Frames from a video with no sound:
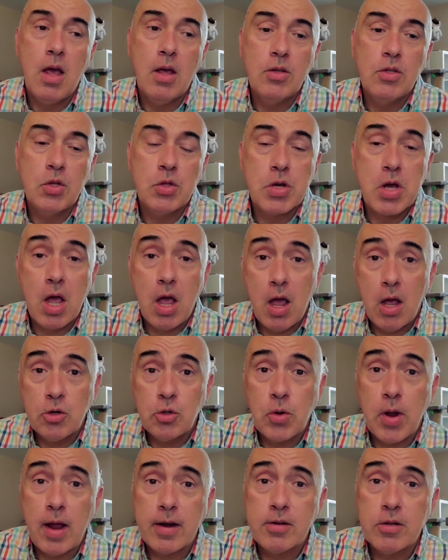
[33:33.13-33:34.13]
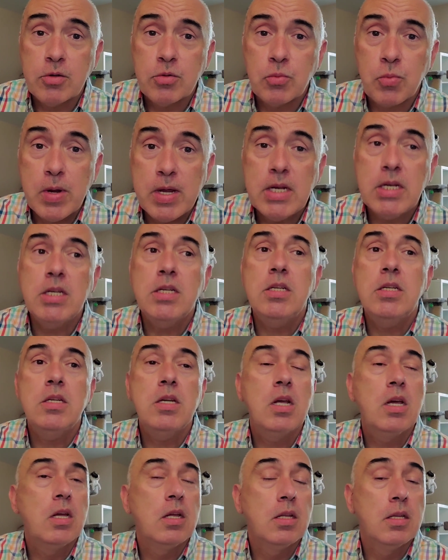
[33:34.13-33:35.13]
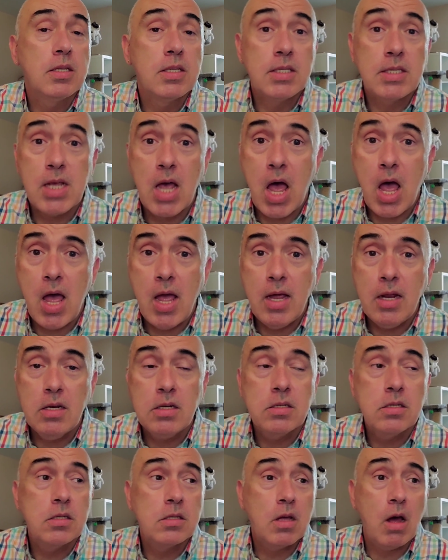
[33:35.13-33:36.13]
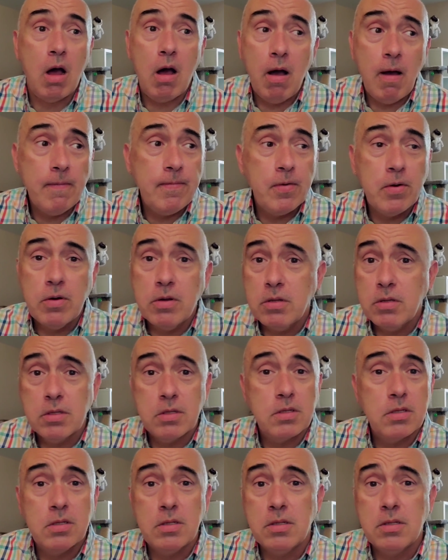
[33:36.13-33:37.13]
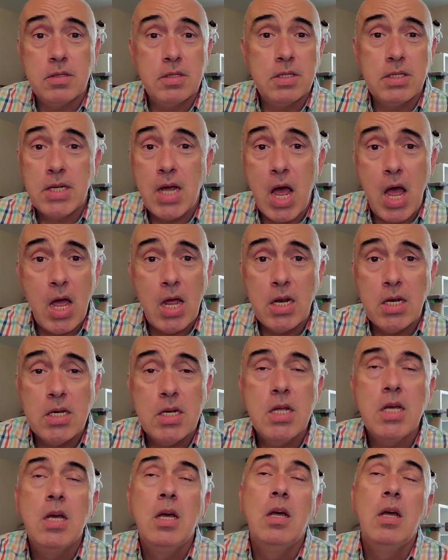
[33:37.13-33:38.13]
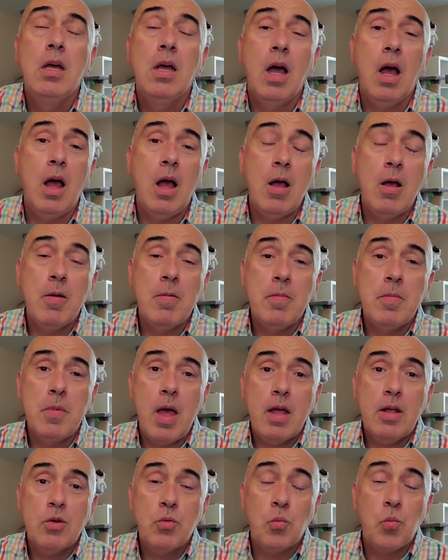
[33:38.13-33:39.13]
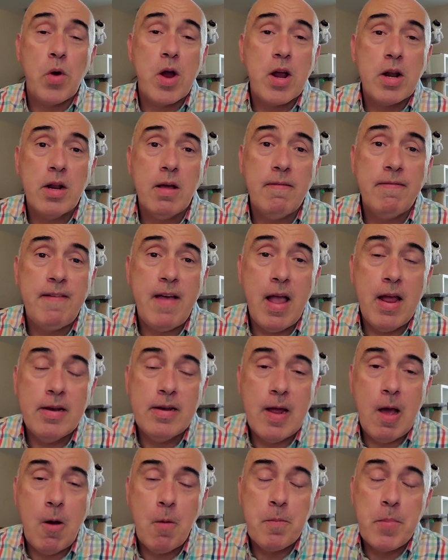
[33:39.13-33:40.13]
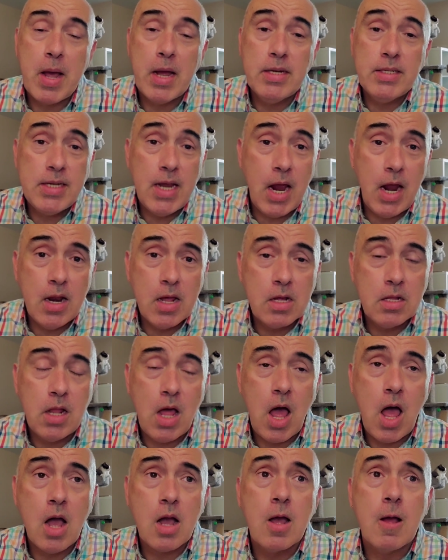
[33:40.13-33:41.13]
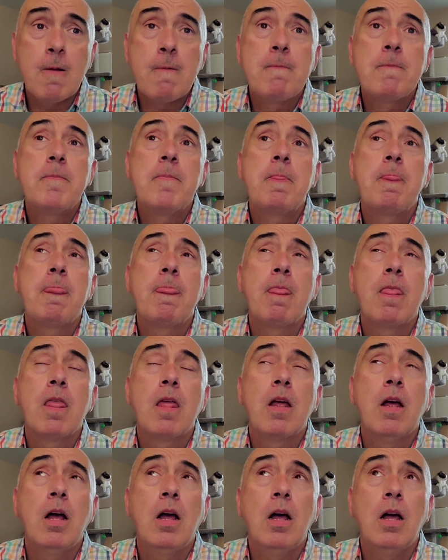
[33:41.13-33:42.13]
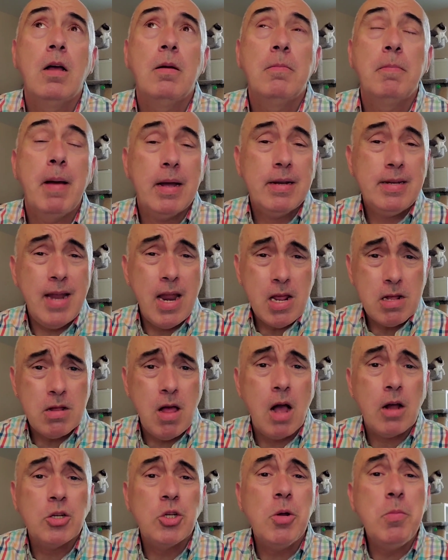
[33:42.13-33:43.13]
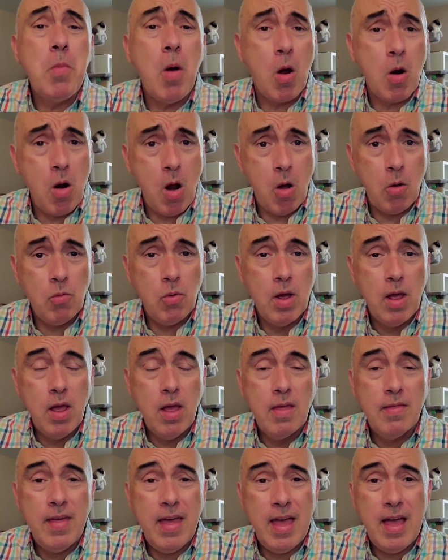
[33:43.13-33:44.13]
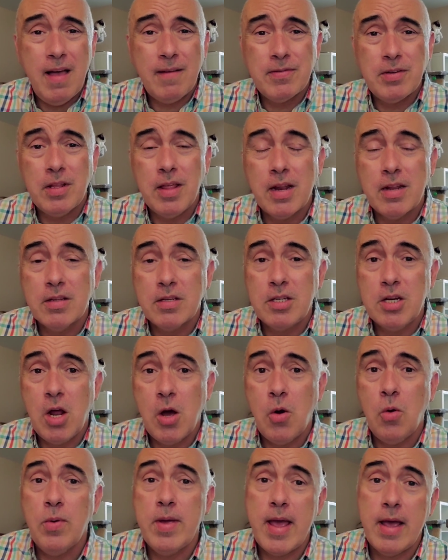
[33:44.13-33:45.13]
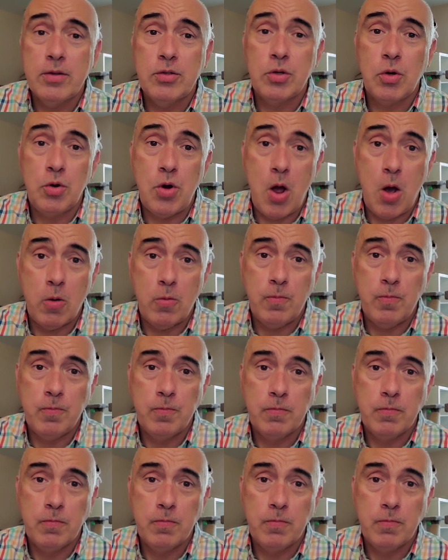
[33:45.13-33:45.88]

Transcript: So the contract is written, signed, the offer is done. We're going to find out by 10 o'clock. By 10 o'clock tomorrow, they have to let us know yes or no.